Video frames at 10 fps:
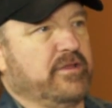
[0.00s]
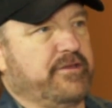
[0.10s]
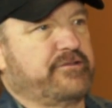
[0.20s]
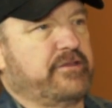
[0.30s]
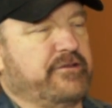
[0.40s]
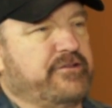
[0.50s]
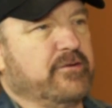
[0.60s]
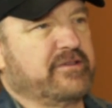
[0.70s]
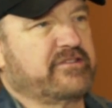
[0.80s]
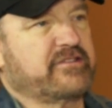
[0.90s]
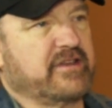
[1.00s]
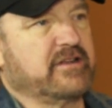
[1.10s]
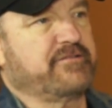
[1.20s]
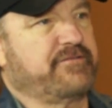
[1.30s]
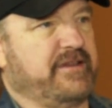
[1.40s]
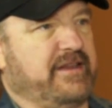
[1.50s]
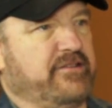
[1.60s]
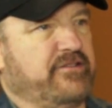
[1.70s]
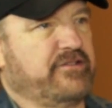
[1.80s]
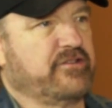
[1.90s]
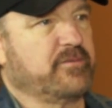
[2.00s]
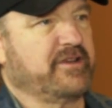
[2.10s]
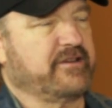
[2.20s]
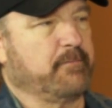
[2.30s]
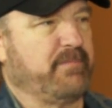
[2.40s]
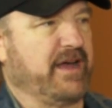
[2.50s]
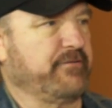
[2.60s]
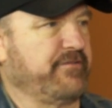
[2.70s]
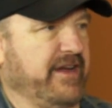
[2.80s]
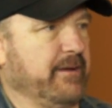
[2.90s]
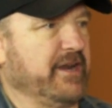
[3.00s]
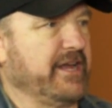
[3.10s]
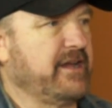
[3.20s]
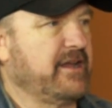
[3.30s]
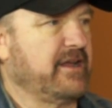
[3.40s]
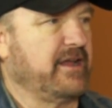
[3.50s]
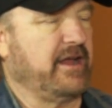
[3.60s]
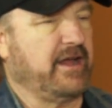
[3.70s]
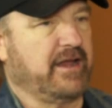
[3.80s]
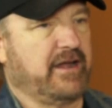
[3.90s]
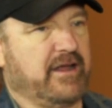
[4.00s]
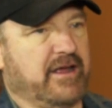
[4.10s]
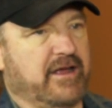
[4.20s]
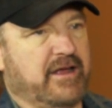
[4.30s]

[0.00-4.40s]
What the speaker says: well, the show itself is so much about family, and